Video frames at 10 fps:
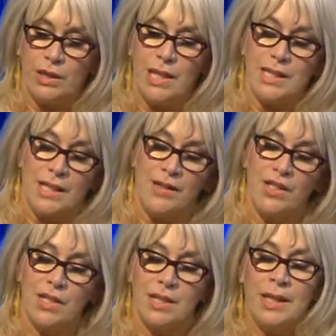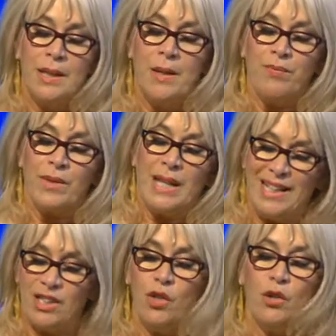against it. And this is,
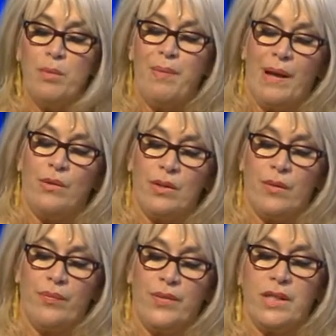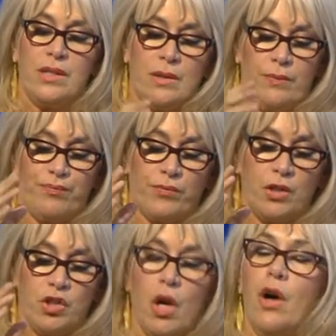it's not about this
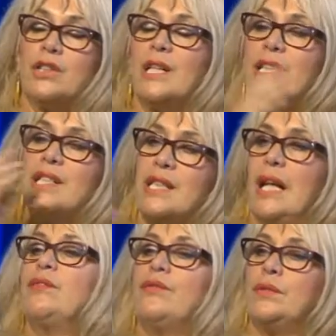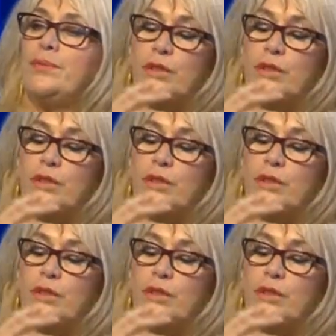charter itself.